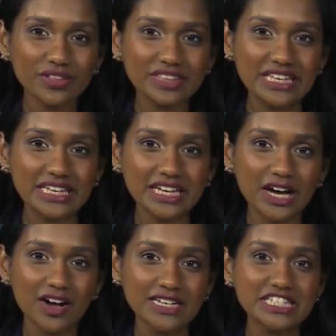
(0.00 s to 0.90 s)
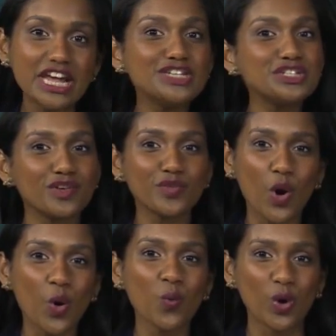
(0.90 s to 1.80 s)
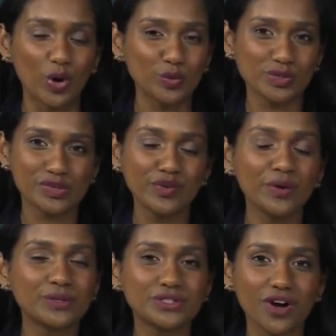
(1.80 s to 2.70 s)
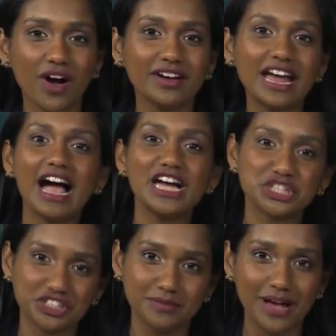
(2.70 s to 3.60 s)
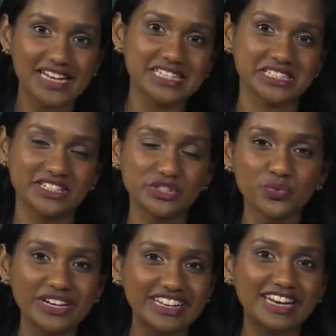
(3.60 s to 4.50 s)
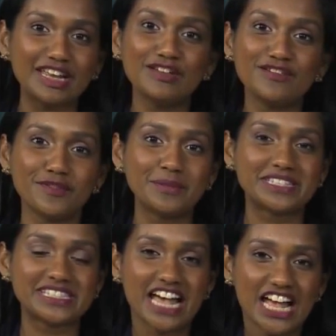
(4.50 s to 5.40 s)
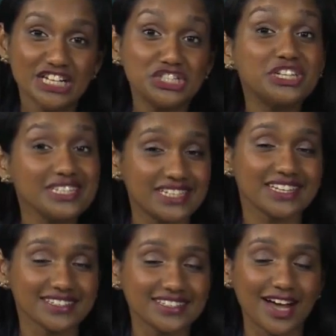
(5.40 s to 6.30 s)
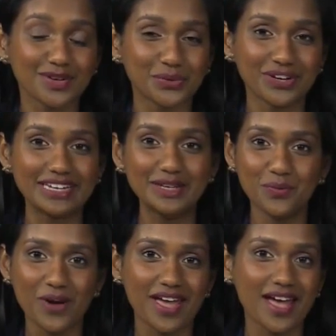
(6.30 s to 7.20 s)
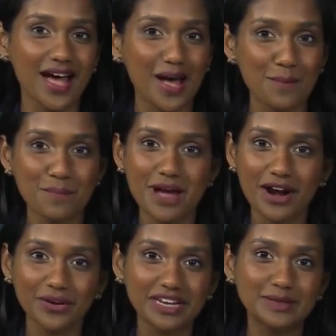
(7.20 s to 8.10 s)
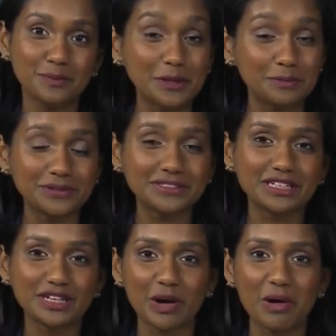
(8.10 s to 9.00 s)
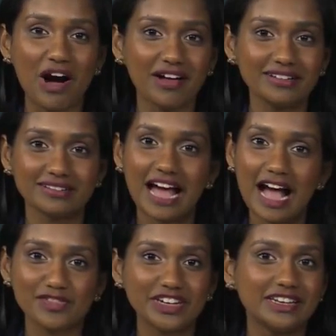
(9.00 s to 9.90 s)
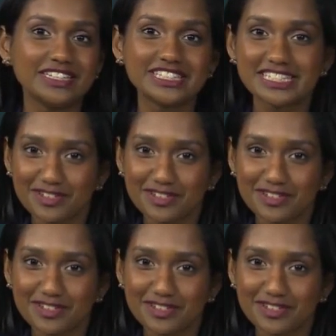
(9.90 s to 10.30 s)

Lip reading: the attention of the whole world was focused on Ashley Madison. It's really an infamous cheating site, really, where married people can go on and have an illicit